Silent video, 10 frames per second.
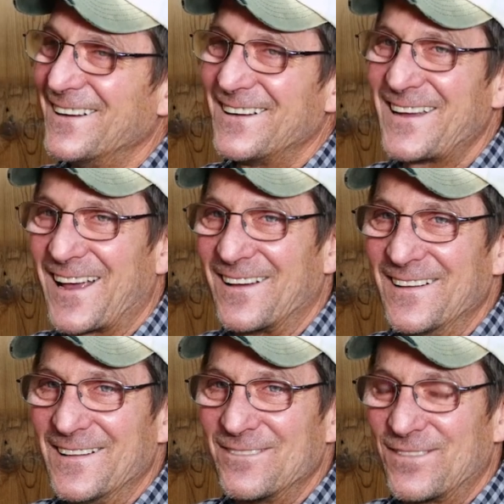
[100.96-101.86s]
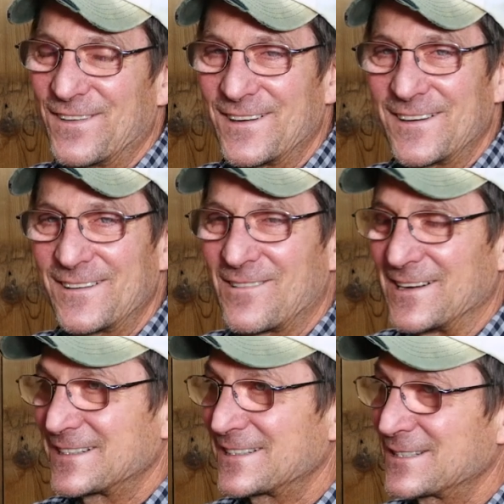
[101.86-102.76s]
Yeah, for
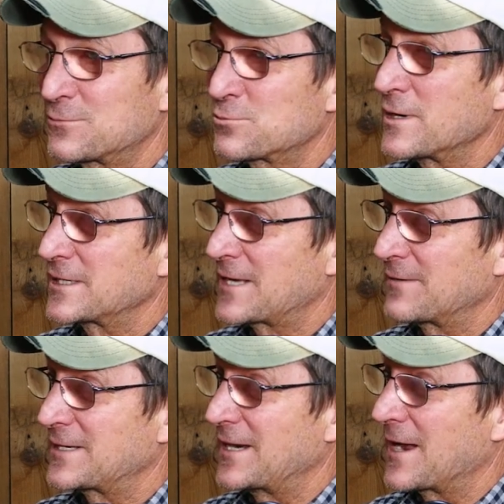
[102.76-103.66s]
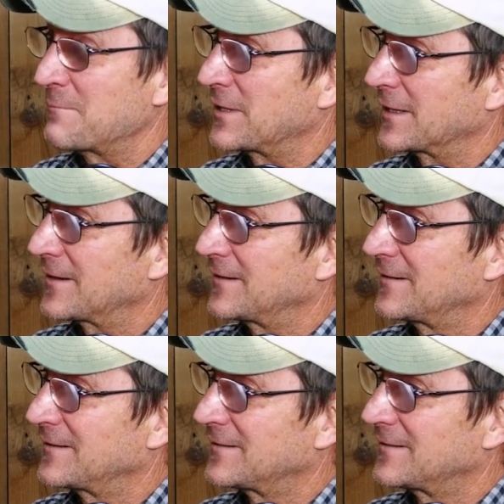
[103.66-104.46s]
what? twenty seventeen, I'm thinking.